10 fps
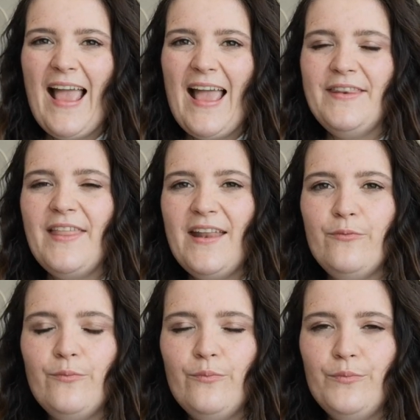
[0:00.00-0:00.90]
And
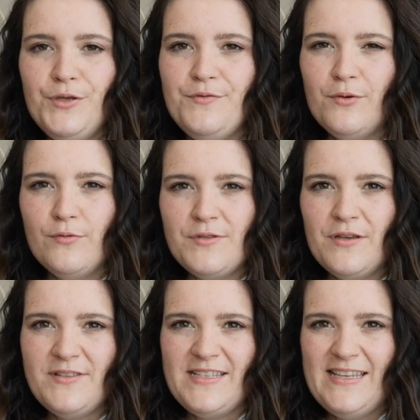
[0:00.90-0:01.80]
then you
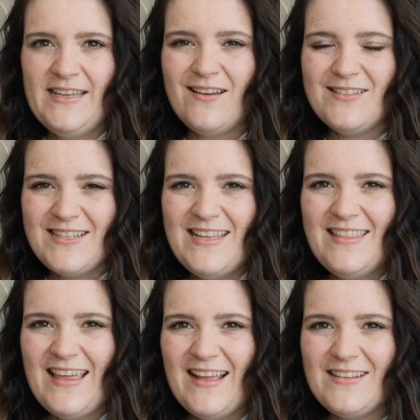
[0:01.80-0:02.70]
also see
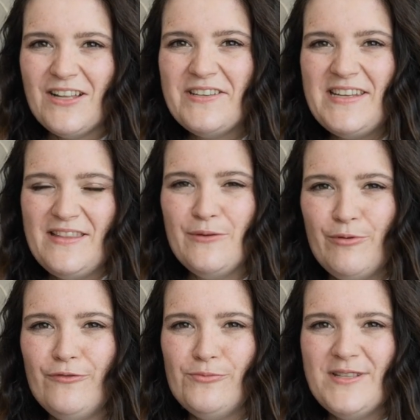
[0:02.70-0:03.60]
underneath that, underneath the
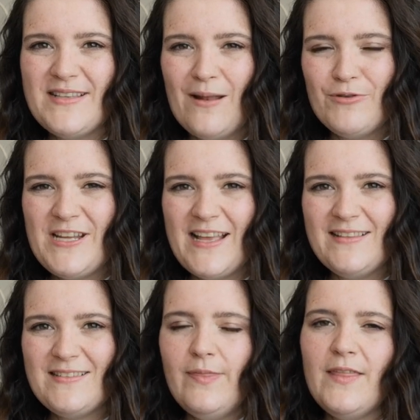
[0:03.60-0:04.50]
performance and
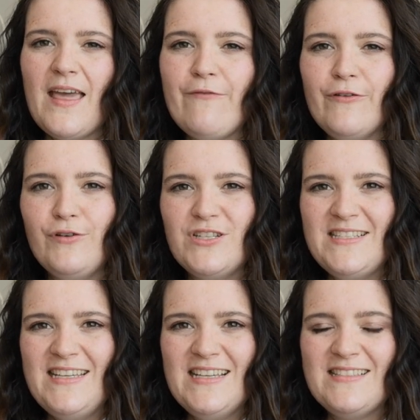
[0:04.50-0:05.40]
pretense, that that
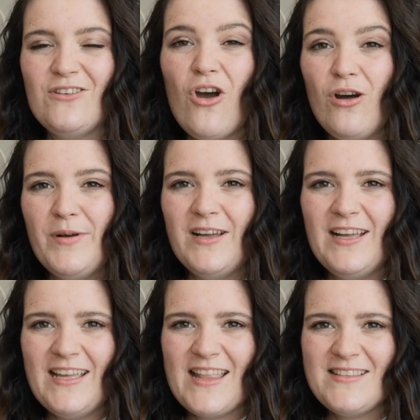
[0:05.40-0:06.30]
frivolity is an armour
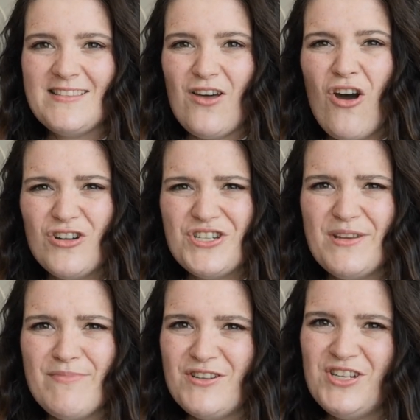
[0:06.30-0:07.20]
against the
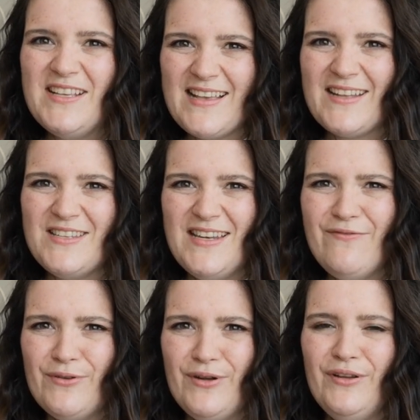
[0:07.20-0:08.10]
hardship that she has had to
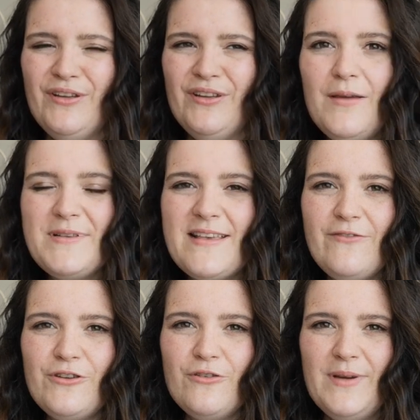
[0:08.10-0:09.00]
live through. Number
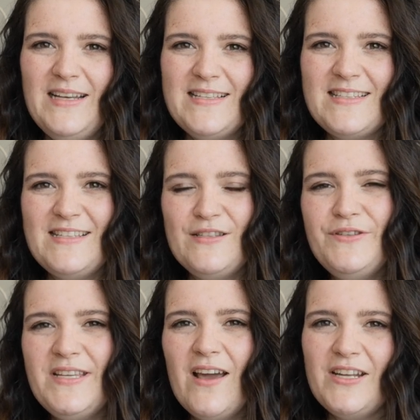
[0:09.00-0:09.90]
7 on my list is
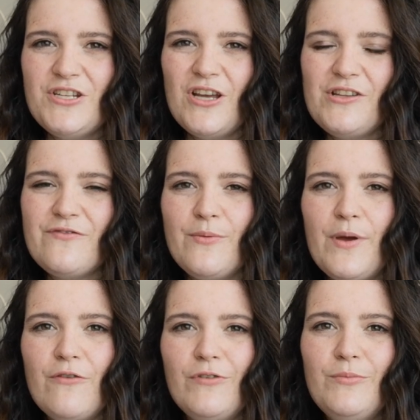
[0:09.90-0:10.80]
Lucy Honeychurch
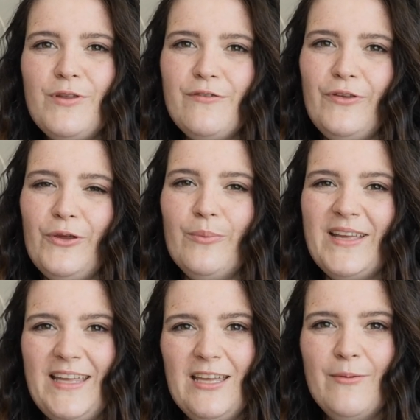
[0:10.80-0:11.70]
from A Room with a View
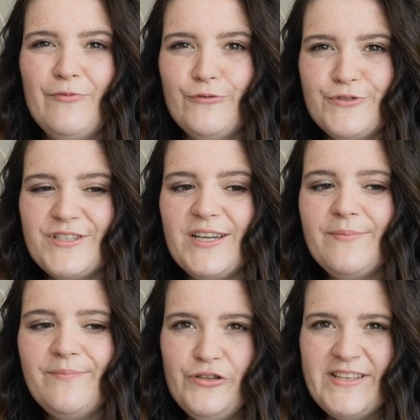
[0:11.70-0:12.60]
by E.M.
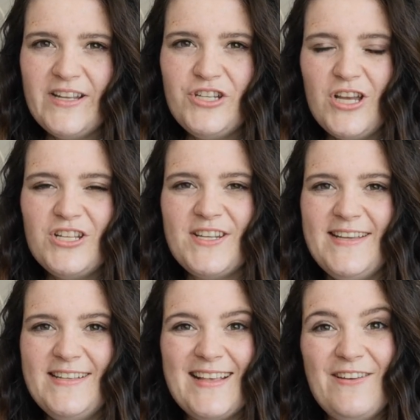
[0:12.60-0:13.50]
Forster. Lucy Honeychurch
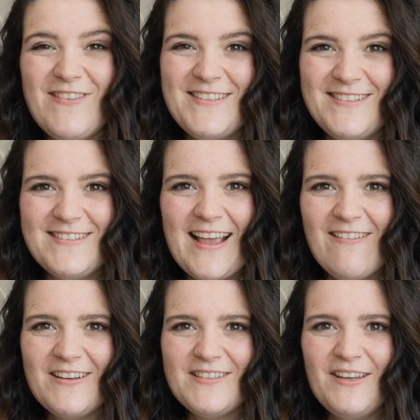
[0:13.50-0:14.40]
is a restless
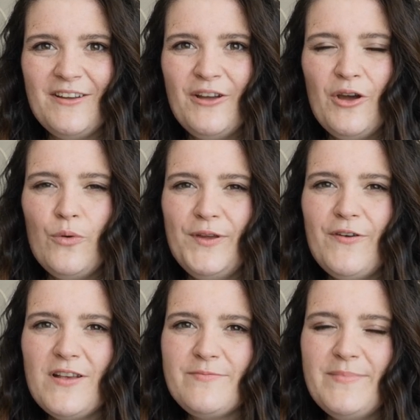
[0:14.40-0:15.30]
character. We
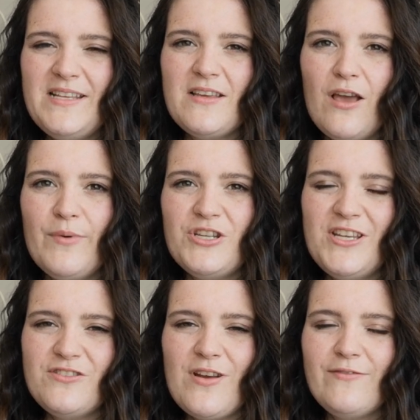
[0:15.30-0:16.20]
first meet her when
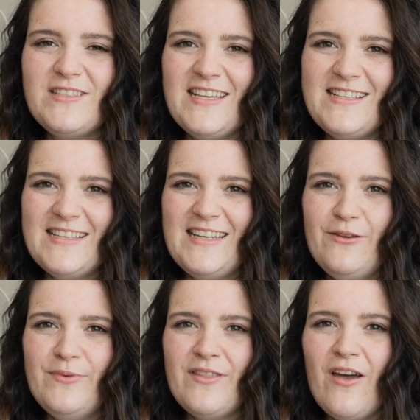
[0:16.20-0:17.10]
she has travelled to
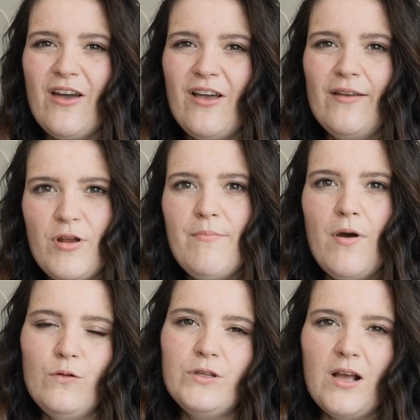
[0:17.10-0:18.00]
Italy with her
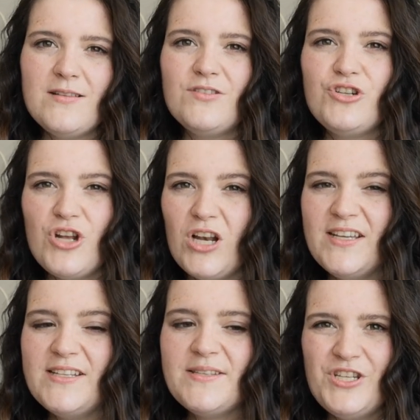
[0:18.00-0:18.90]
prim older cousin
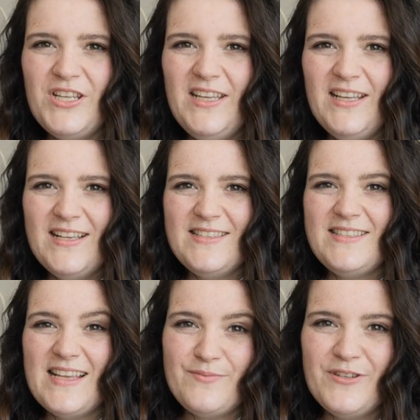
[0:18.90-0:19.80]
Charlotte, but she is
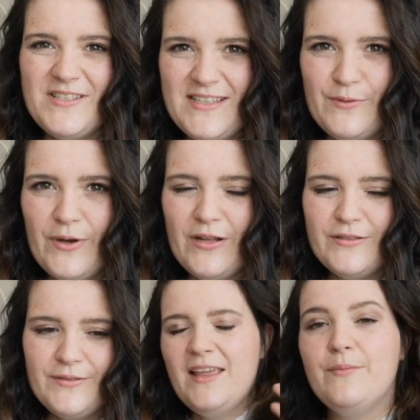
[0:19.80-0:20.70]
desperate to see the
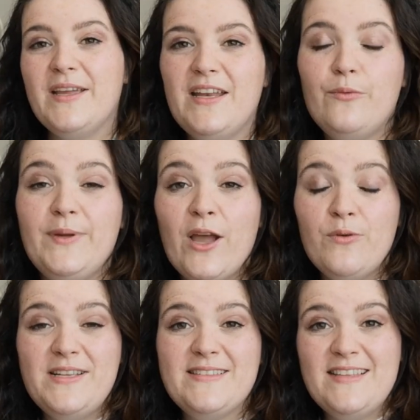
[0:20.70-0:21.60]
world. In the beginning, we
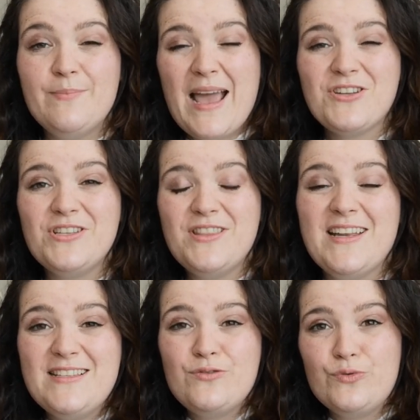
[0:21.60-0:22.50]
only see the passion
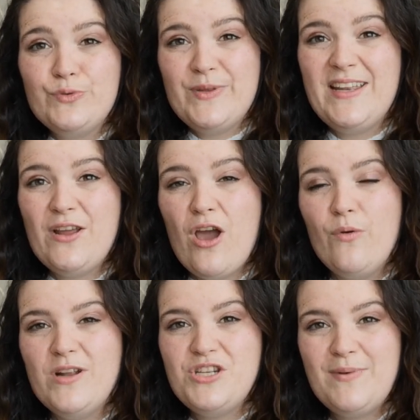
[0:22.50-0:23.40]
that is stored within
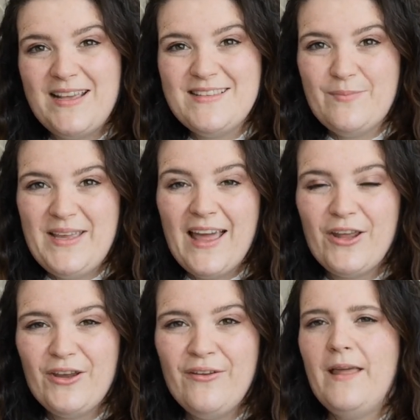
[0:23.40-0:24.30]
her when she plays the
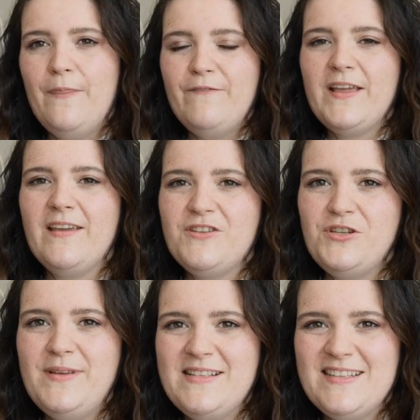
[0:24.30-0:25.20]
piano, and the vicar
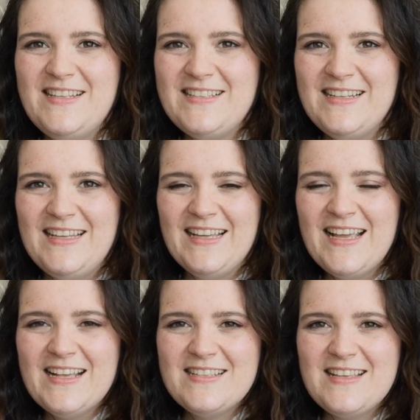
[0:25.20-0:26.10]
she meets in Italy
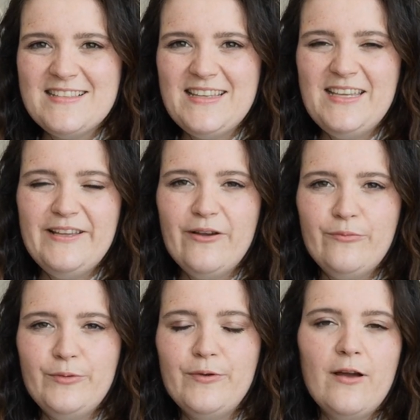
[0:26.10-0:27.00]
says he
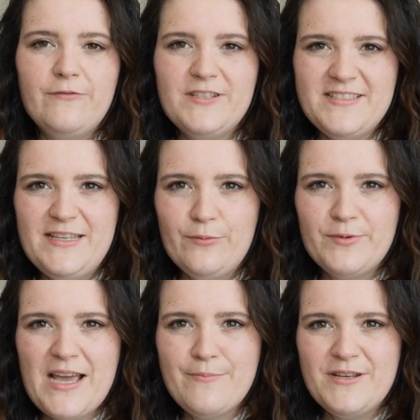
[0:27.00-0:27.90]
would love to see what
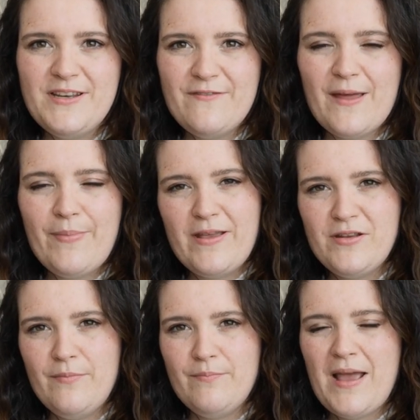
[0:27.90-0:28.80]
would happen if that
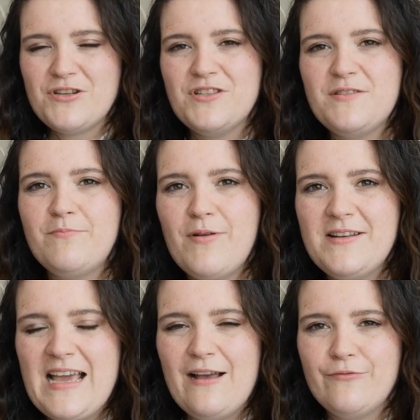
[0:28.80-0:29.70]
passion
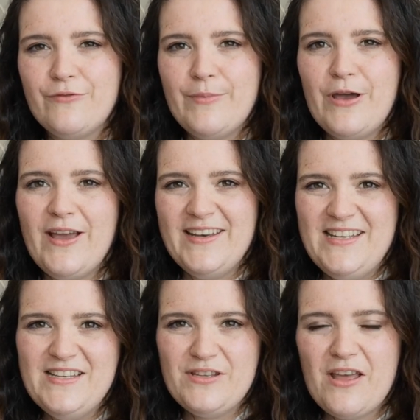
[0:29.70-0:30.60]
spread out from her and
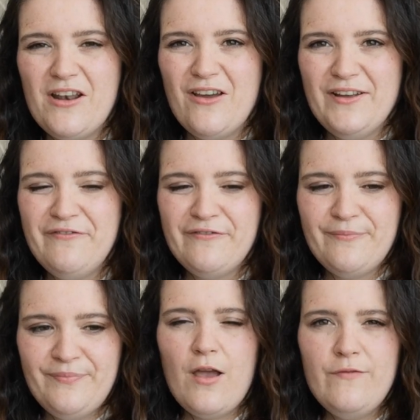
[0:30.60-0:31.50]
into her life.
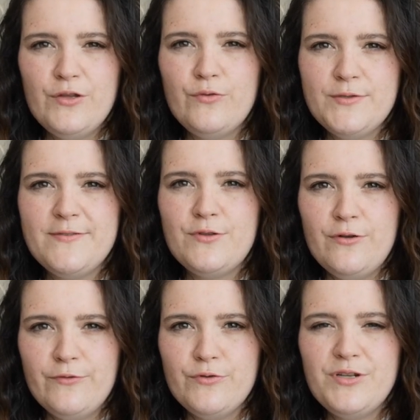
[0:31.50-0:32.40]
Over the course of the
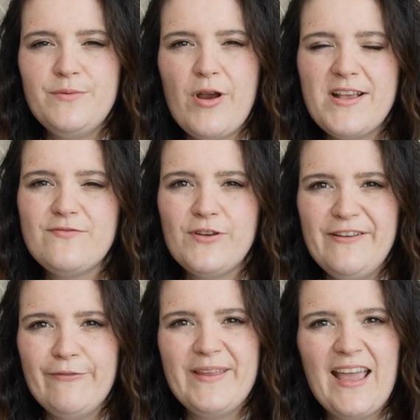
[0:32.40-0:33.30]
novel, she breaks free
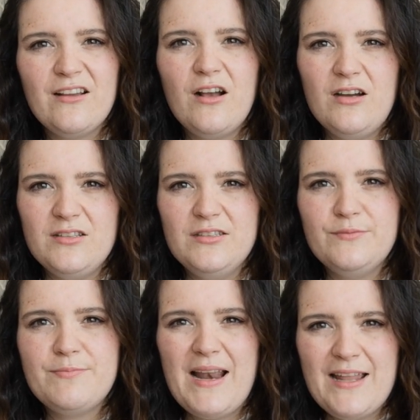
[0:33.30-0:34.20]
from the Kent garden
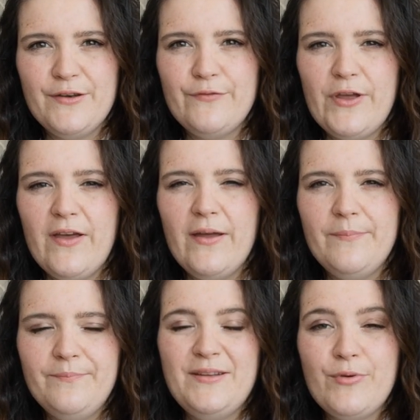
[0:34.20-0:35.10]
that was planned for her
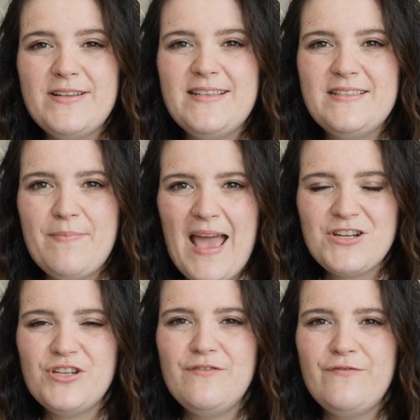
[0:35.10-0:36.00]
and embraces the
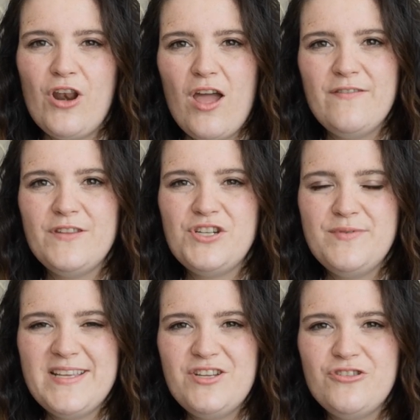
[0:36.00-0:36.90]
passion for life that she
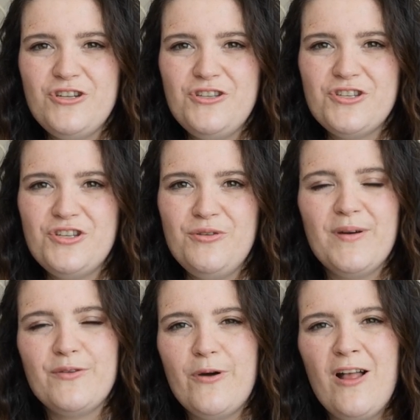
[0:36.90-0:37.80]
was introduced to
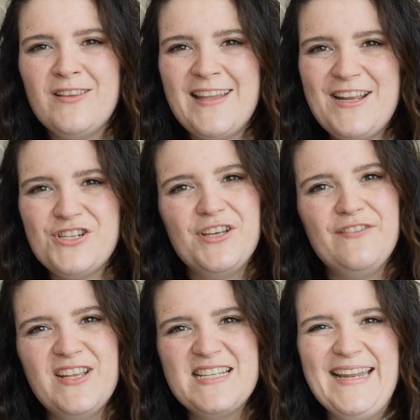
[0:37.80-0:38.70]
by the wild nature
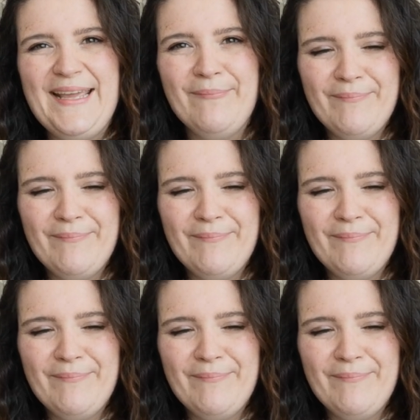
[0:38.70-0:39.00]
of Italy.